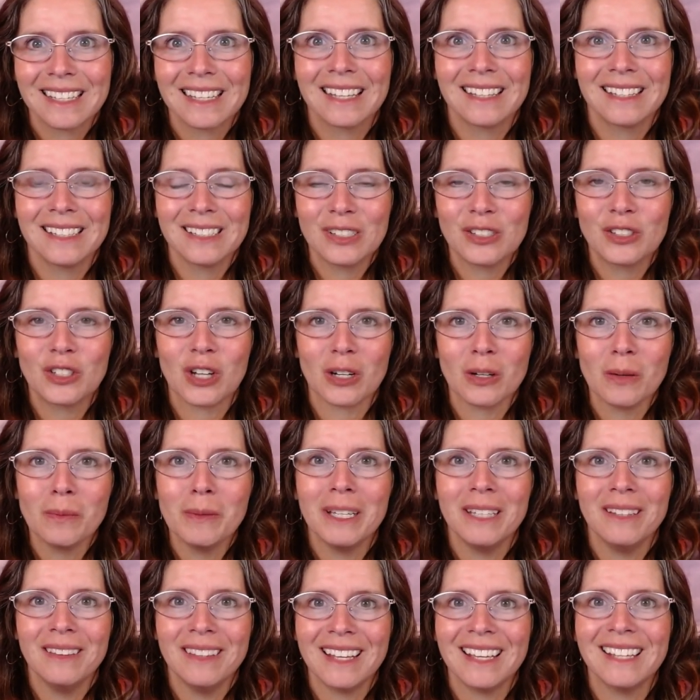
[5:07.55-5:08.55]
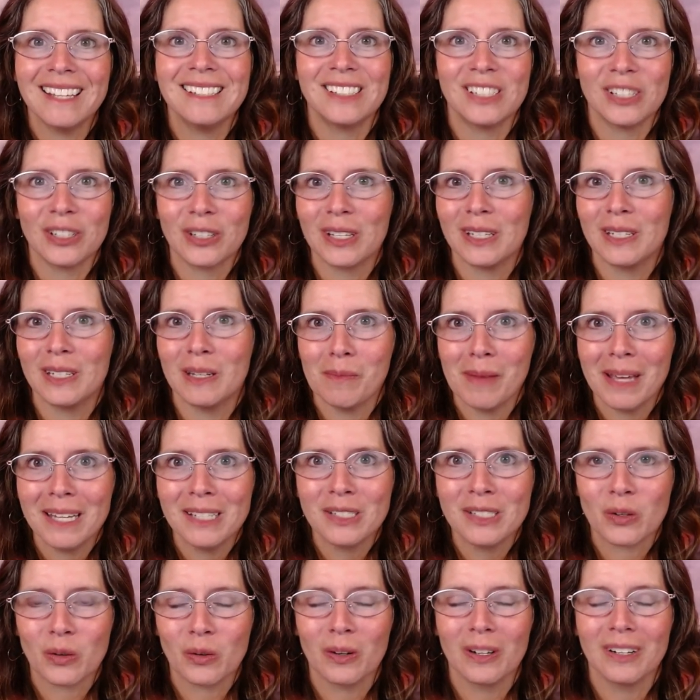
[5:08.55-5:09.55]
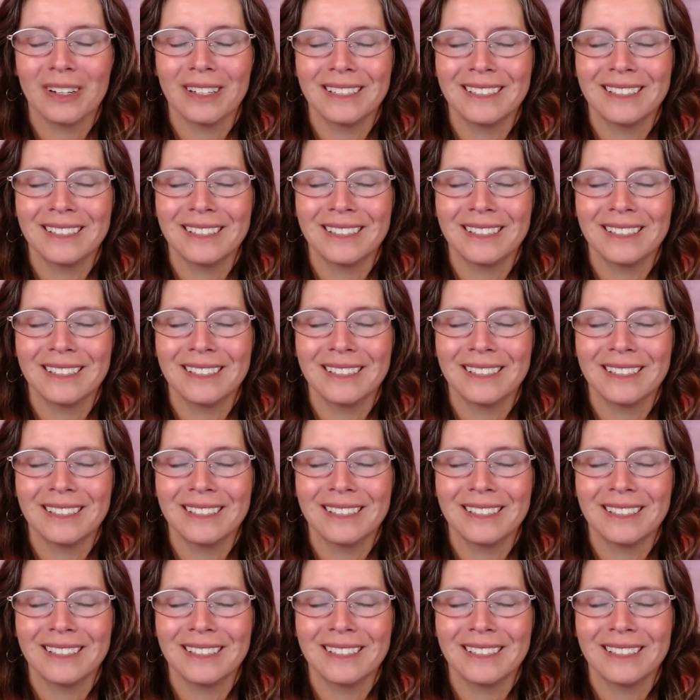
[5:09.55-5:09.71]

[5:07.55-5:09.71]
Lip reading: this gentleman that took in a mentor,